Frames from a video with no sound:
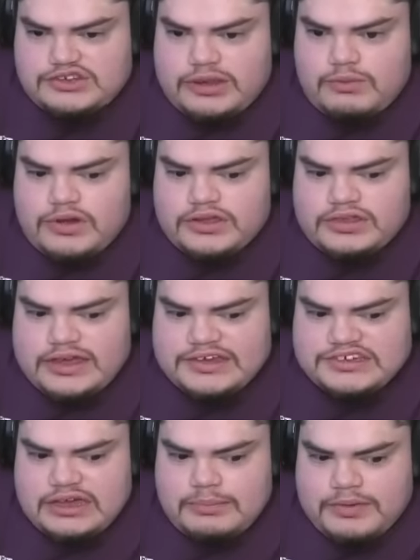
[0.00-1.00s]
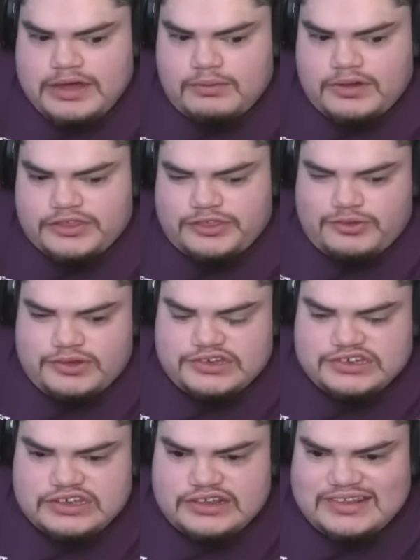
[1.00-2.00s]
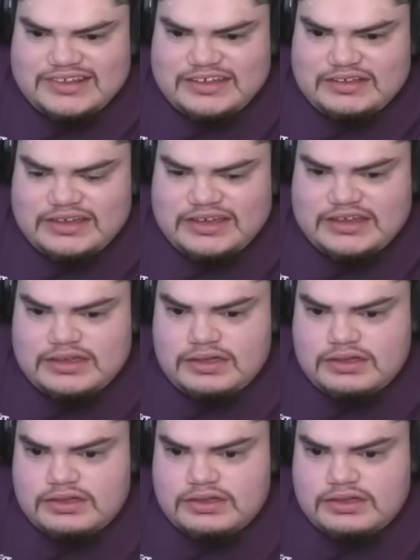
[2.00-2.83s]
what I wanted last at bat, where I threw it just a little in